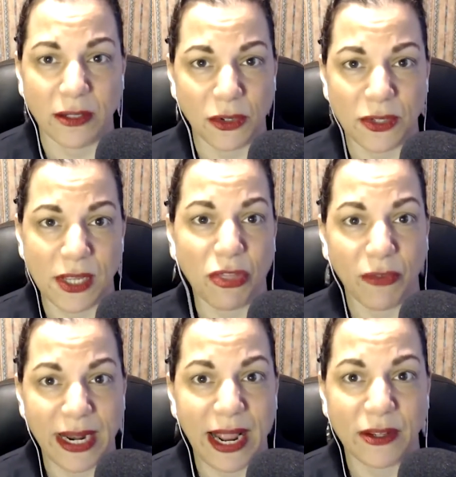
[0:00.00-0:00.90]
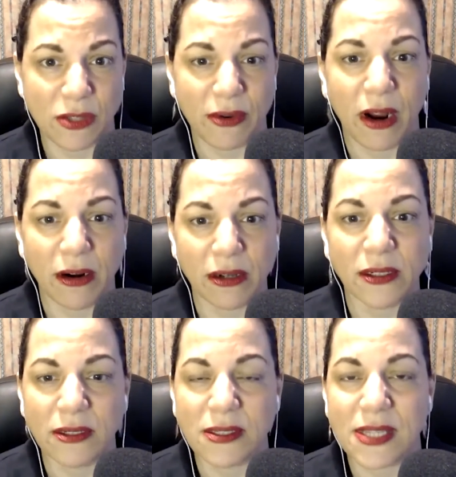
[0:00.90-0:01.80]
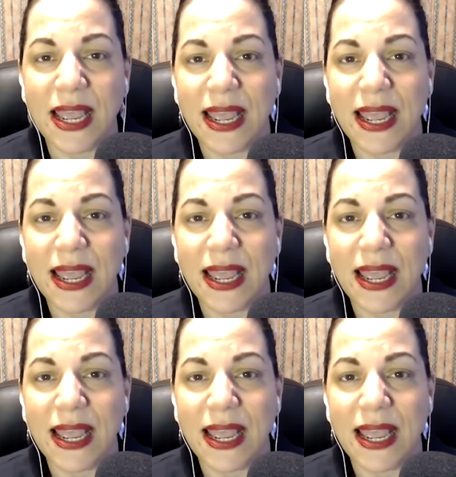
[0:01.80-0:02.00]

So you said 3 days, 3 articles.